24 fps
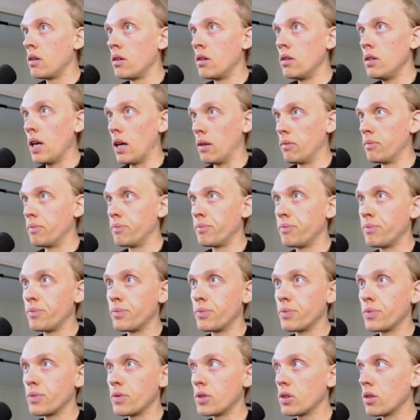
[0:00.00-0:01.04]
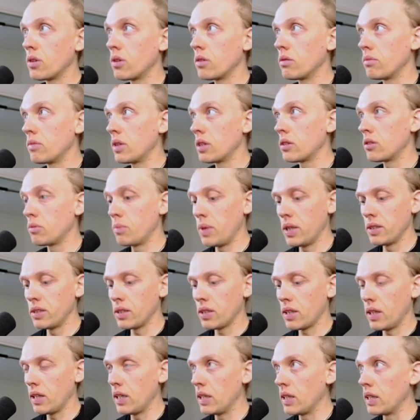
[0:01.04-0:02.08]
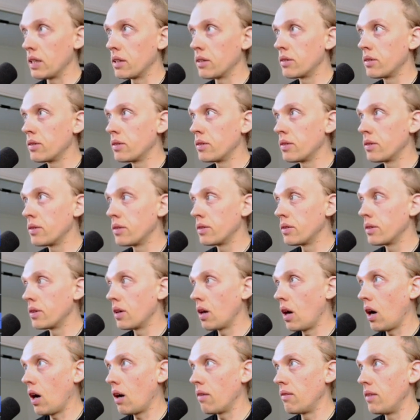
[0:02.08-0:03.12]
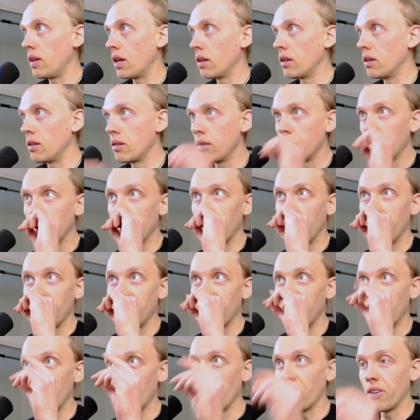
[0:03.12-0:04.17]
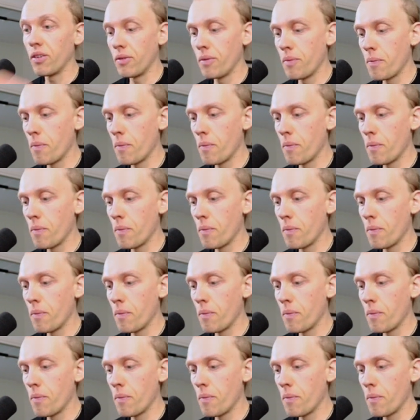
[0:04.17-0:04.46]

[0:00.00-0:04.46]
Yeah, so that's basically how I've done it here.